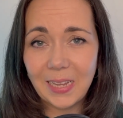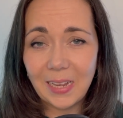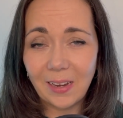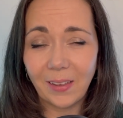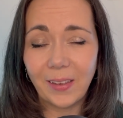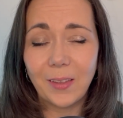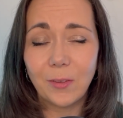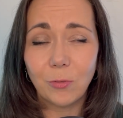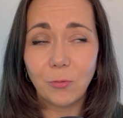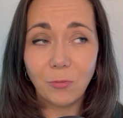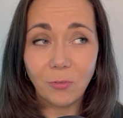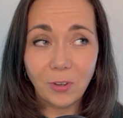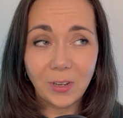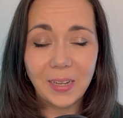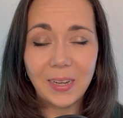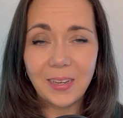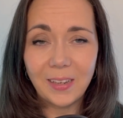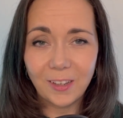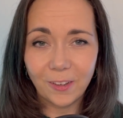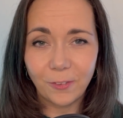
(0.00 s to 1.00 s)
like it's
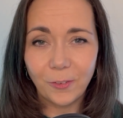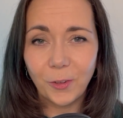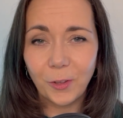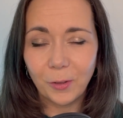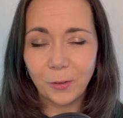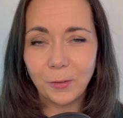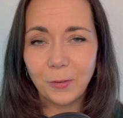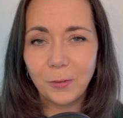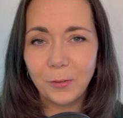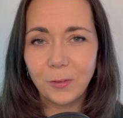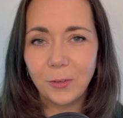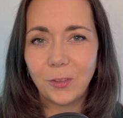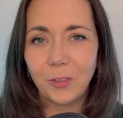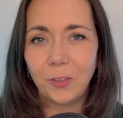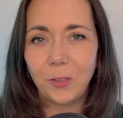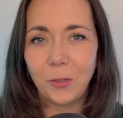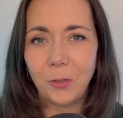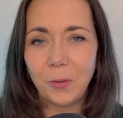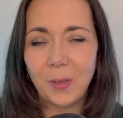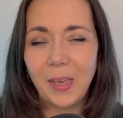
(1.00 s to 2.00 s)
really difficult
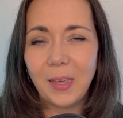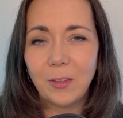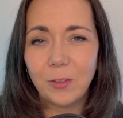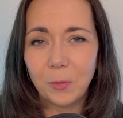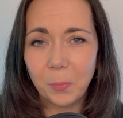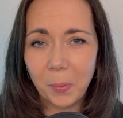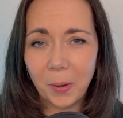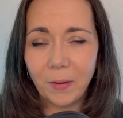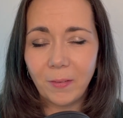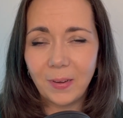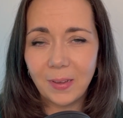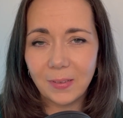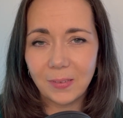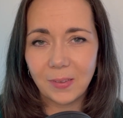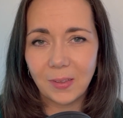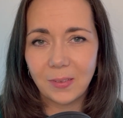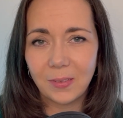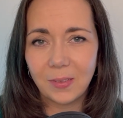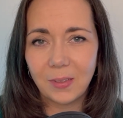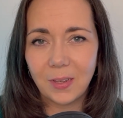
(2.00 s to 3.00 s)
to experience
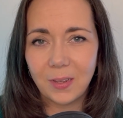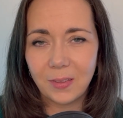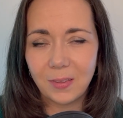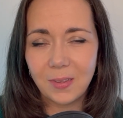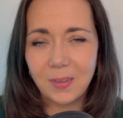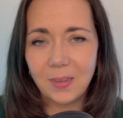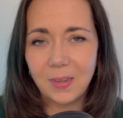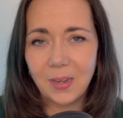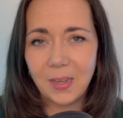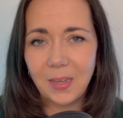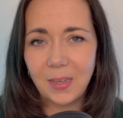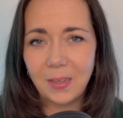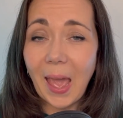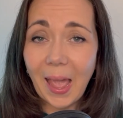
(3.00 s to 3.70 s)
uncertainty.